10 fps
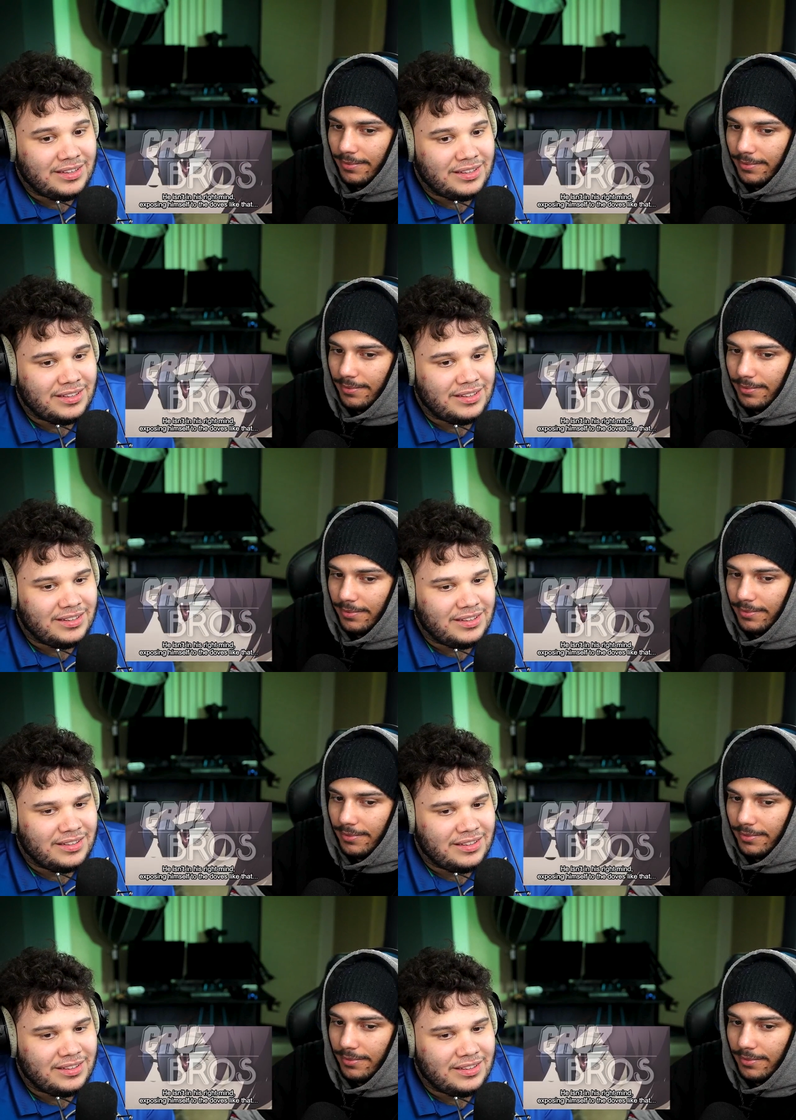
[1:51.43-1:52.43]

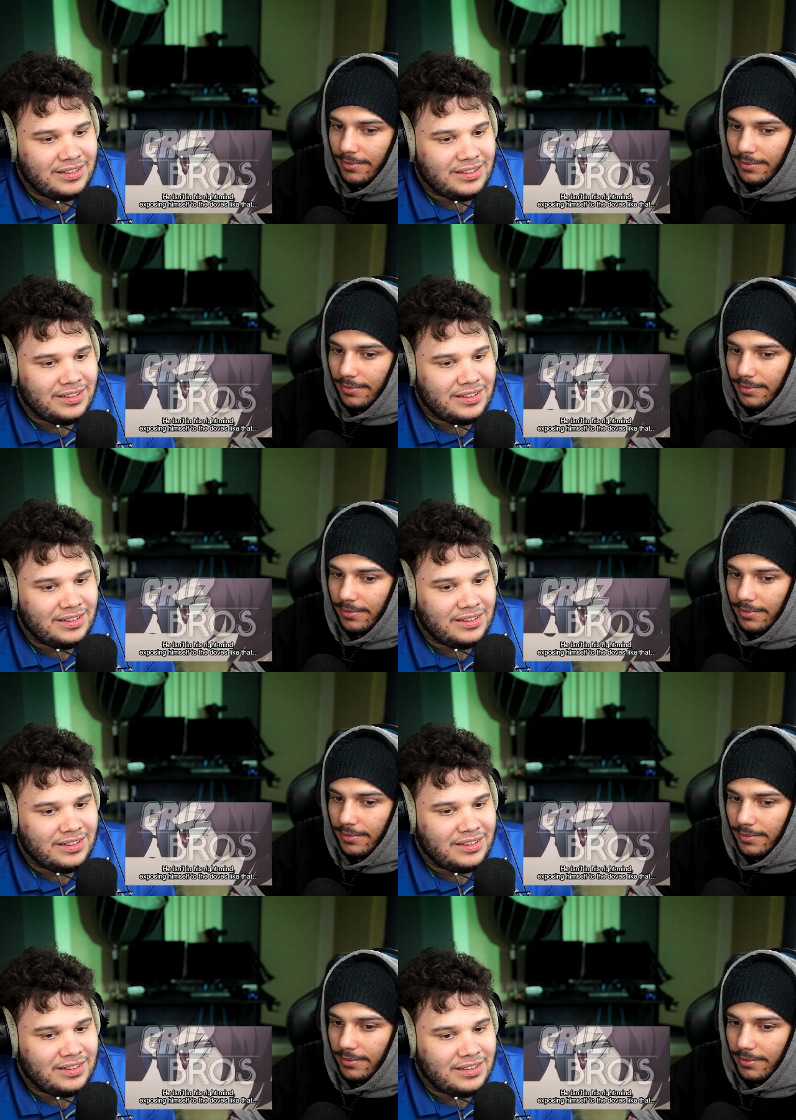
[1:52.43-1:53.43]
[no speech]